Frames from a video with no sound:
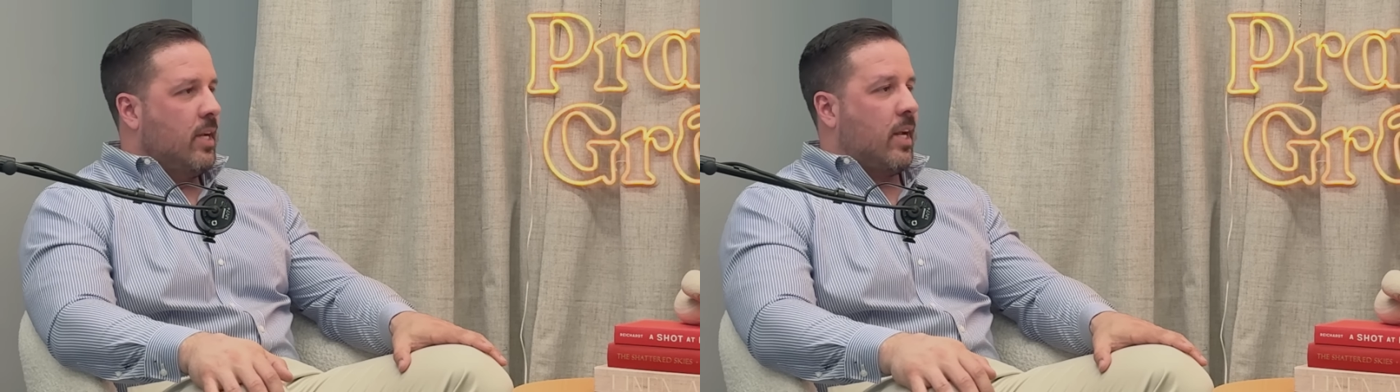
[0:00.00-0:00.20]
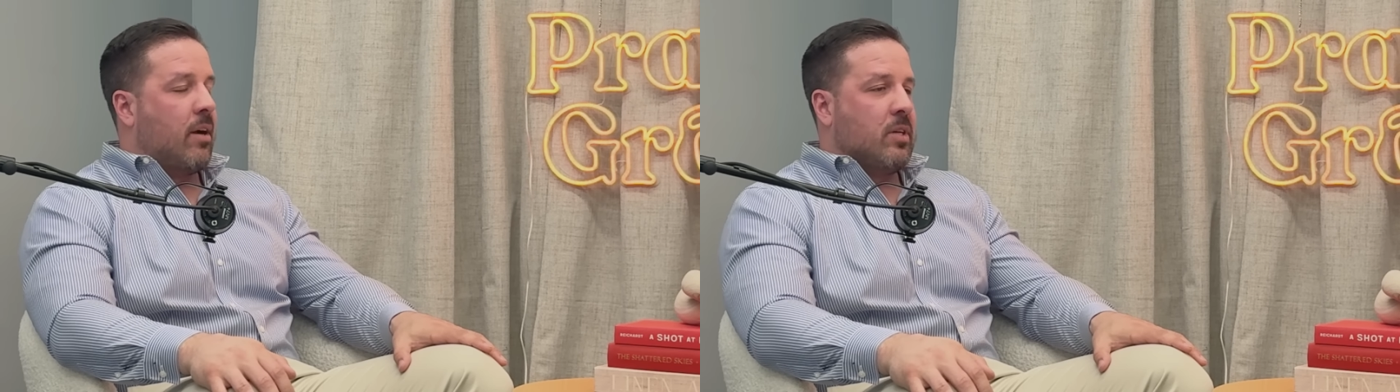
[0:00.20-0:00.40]

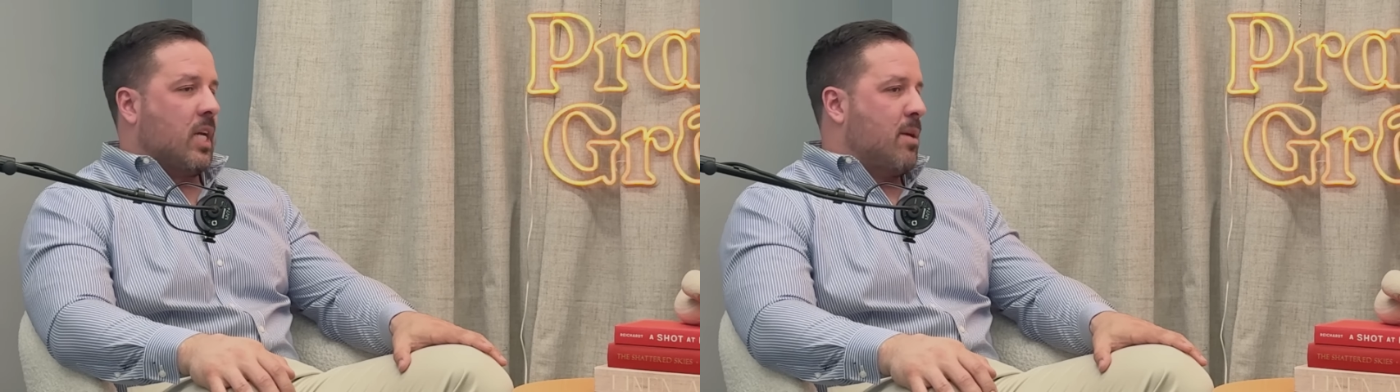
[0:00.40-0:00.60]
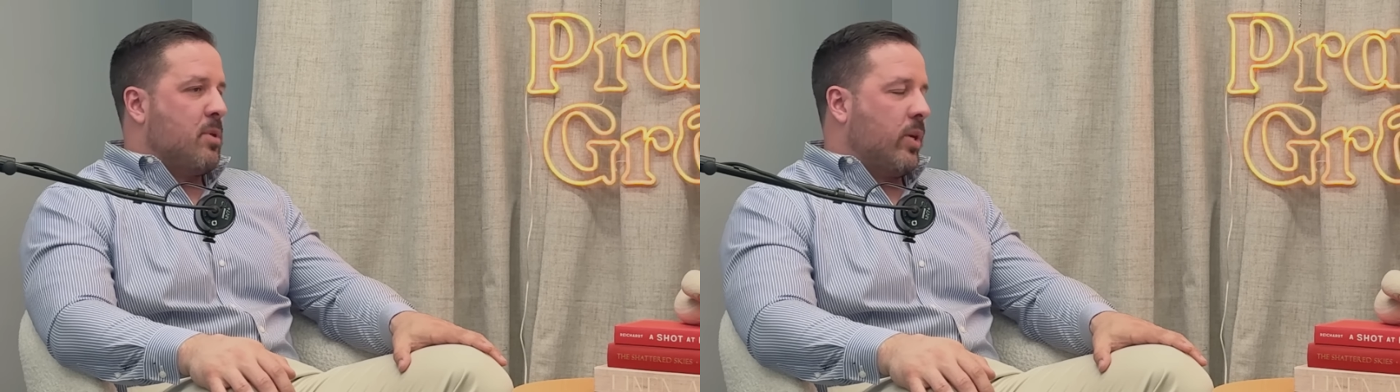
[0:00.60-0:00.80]
And every
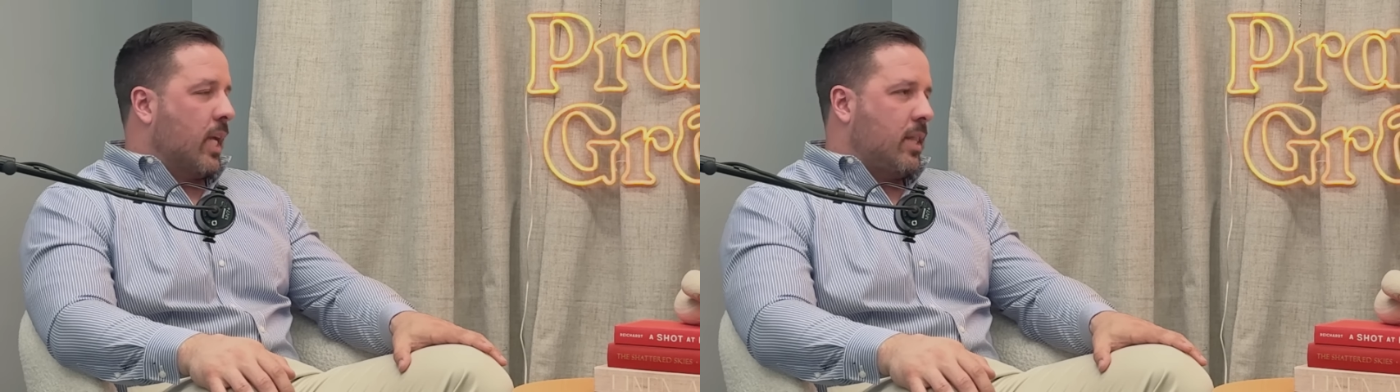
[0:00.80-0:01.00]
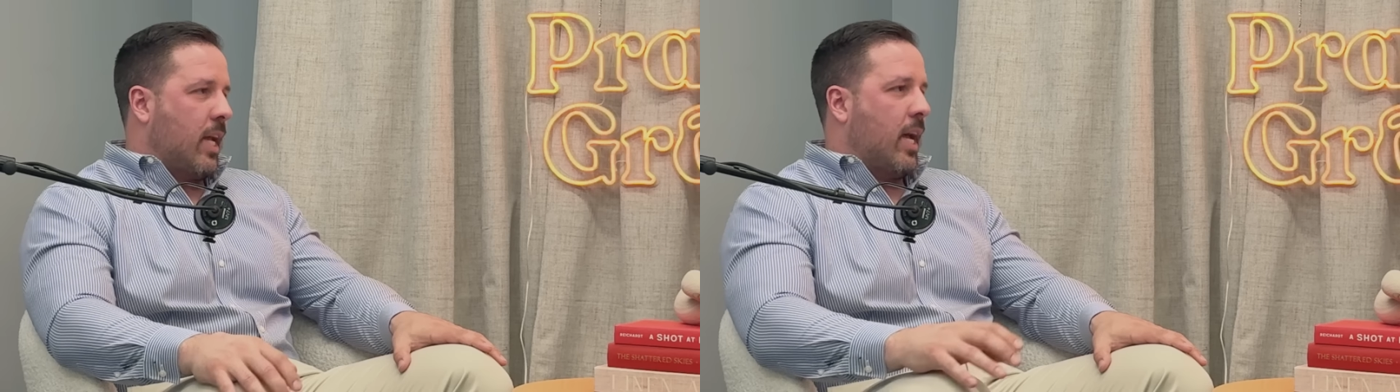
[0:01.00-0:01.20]
time you
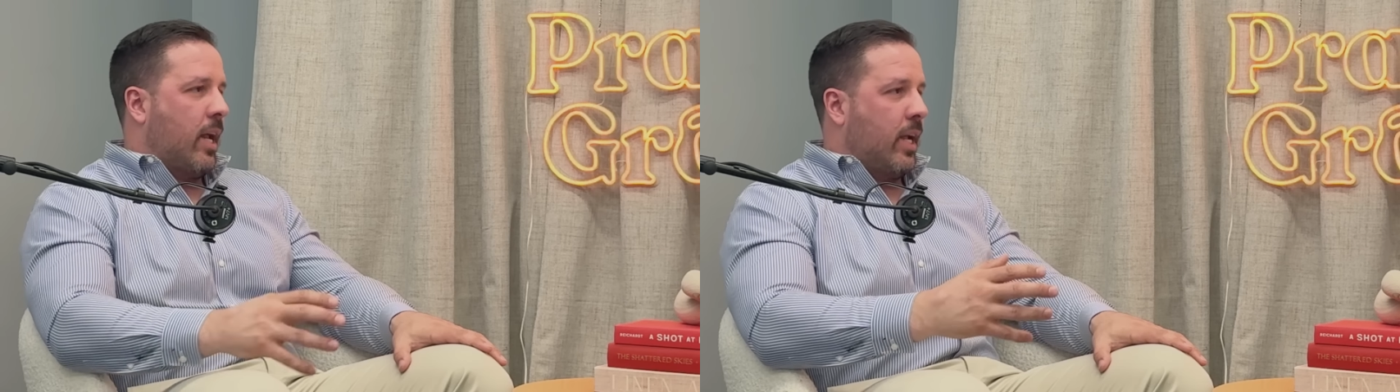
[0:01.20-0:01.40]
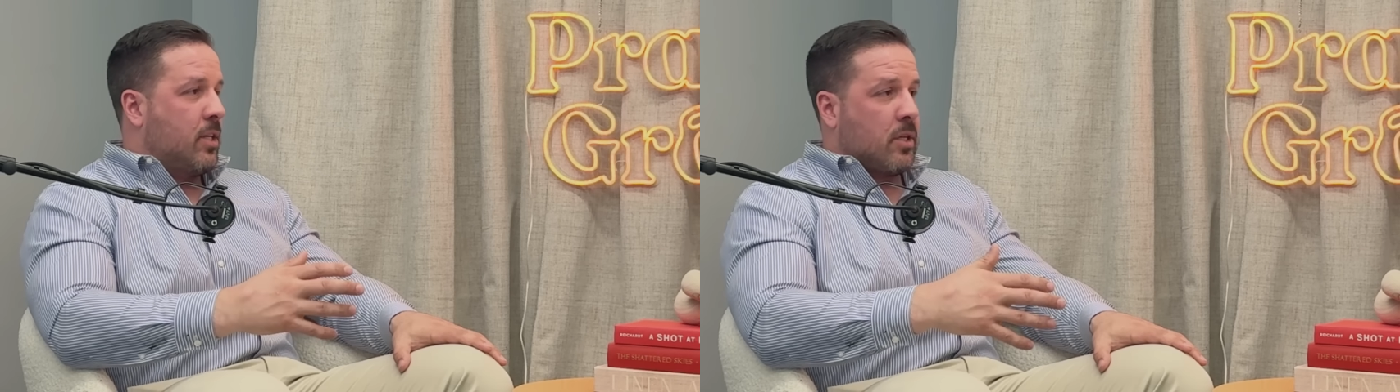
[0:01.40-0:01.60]
get
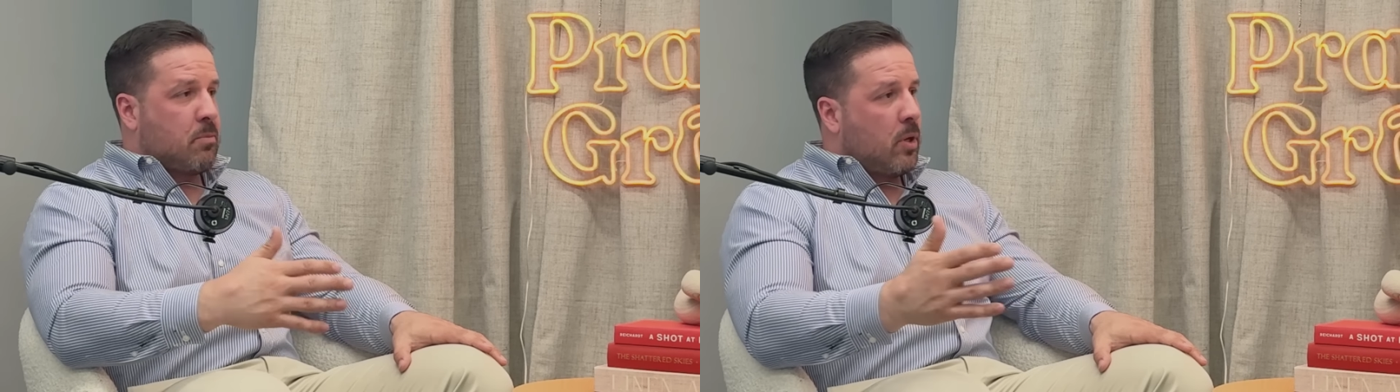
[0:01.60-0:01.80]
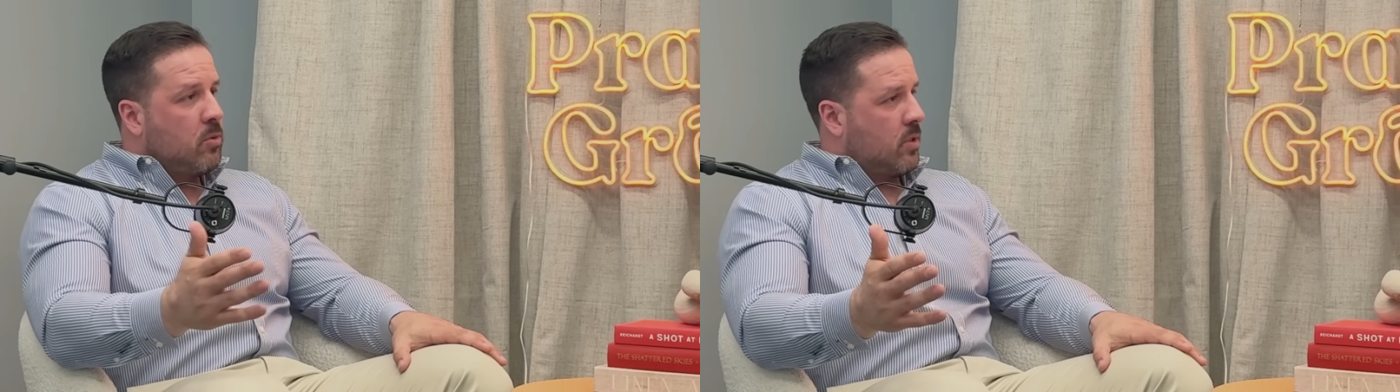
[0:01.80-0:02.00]
that, it just
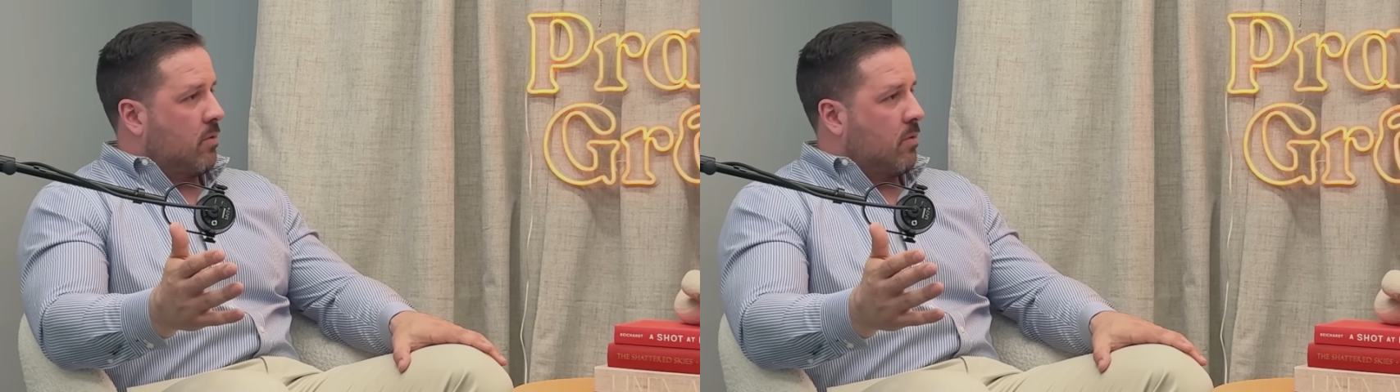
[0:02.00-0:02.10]
posts